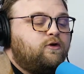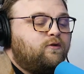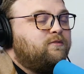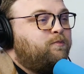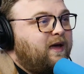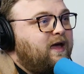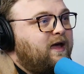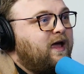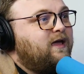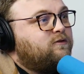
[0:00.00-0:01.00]
to as
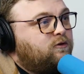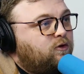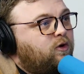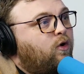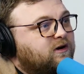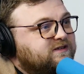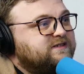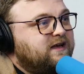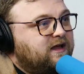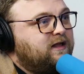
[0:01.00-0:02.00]
big as New York
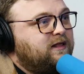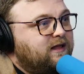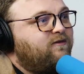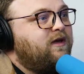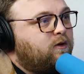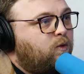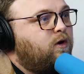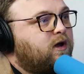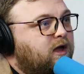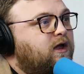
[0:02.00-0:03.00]
City, living and
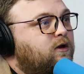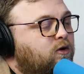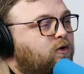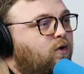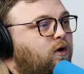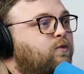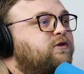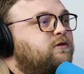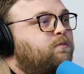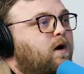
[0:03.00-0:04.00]
working in New
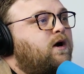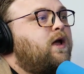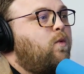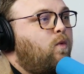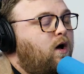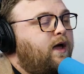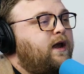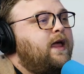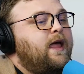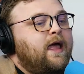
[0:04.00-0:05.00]
York, which is market
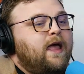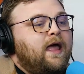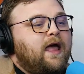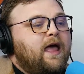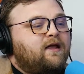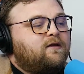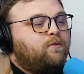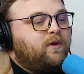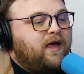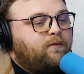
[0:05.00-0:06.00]
1. And
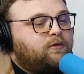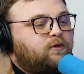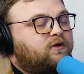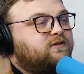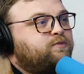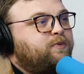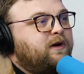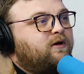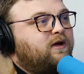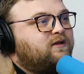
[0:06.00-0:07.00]
to be able to
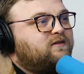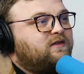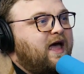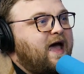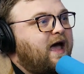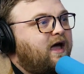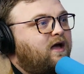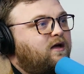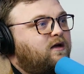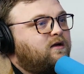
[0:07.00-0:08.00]
experience
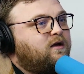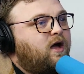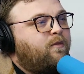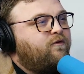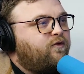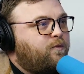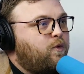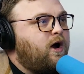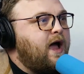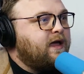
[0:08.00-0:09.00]
that coming
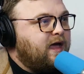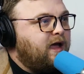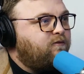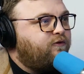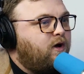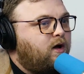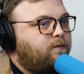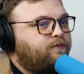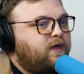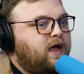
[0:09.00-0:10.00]
from where I came
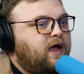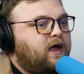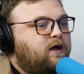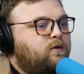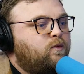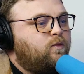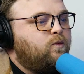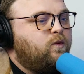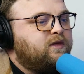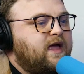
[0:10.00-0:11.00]
from, and
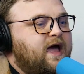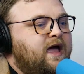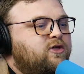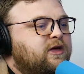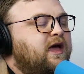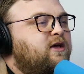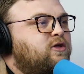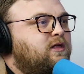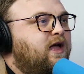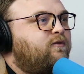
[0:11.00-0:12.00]
with that
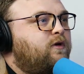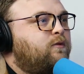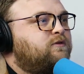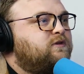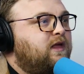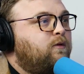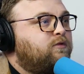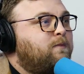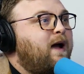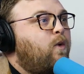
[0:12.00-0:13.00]
education level, it
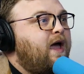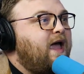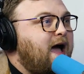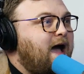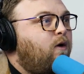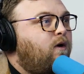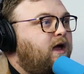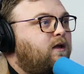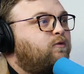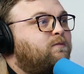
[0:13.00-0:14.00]
was my way
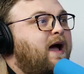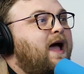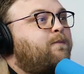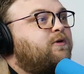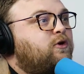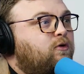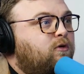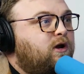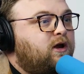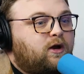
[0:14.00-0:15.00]
out, and it was my
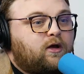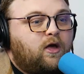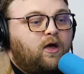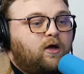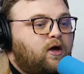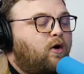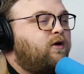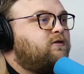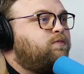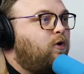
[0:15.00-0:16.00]
opportunity to
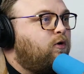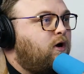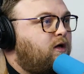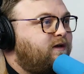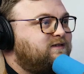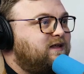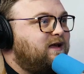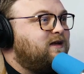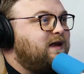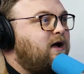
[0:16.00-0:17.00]
go and explore all these
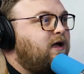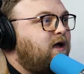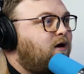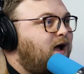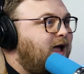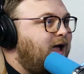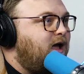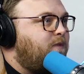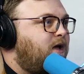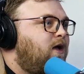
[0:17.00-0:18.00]
things. And now here I
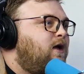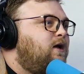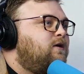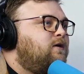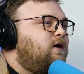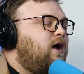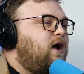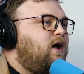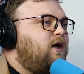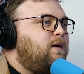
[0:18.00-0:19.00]
am.
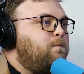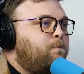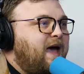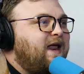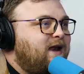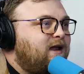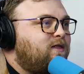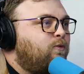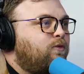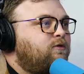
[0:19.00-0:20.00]
Embedded
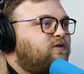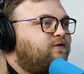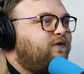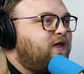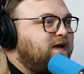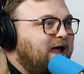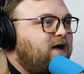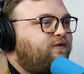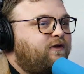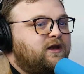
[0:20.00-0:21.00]
in the roots of
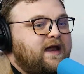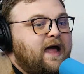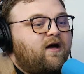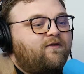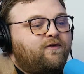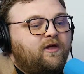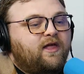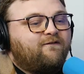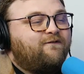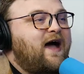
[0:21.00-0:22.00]
Philadelphia now, I feel
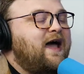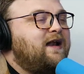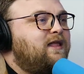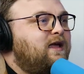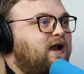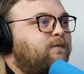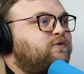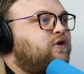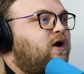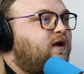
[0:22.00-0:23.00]
like finally, and
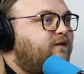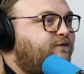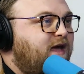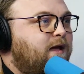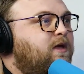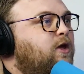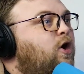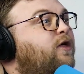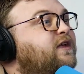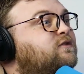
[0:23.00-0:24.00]
I'm starting a family
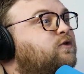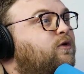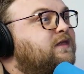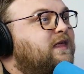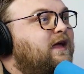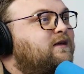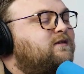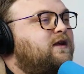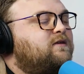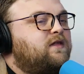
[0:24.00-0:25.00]
and all these sort of
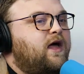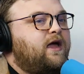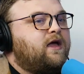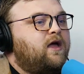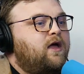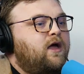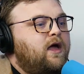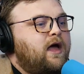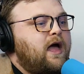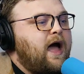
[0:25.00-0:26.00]
things, and it's like
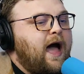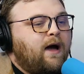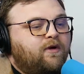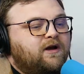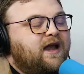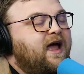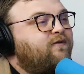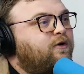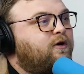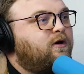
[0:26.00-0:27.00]
I would have
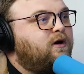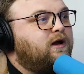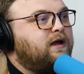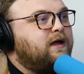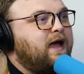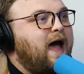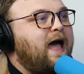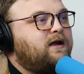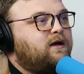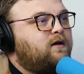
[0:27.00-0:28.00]
never
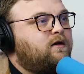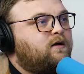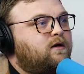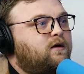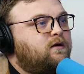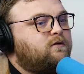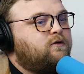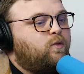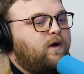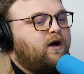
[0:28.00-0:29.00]
gotten
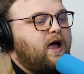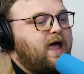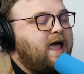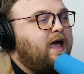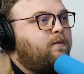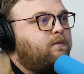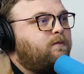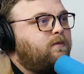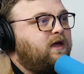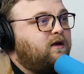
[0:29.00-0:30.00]
to where I
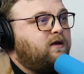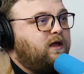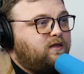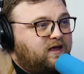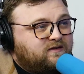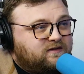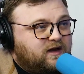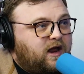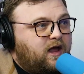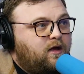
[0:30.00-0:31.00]
am in this
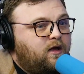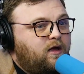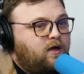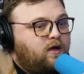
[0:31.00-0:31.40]
city